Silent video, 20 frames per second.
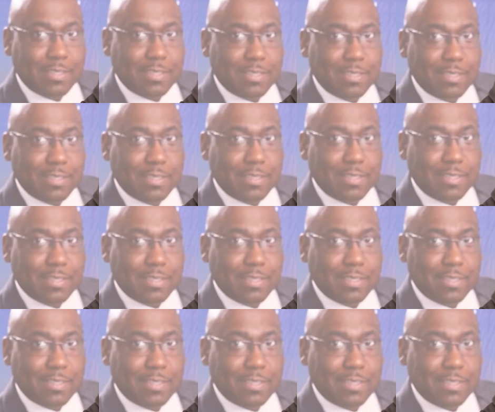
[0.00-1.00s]

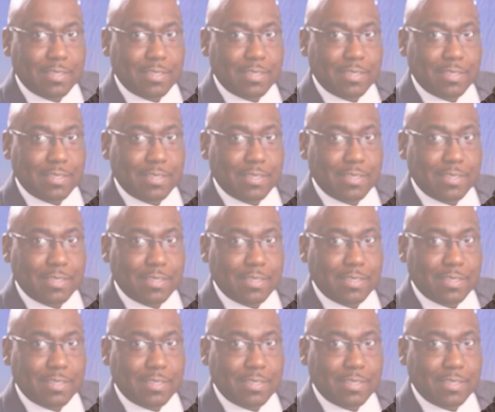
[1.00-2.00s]

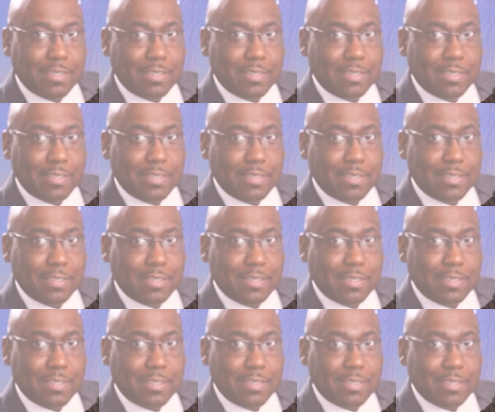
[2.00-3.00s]

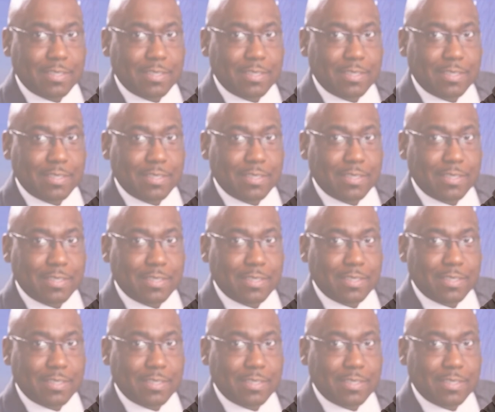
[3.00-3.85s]
(not speaking)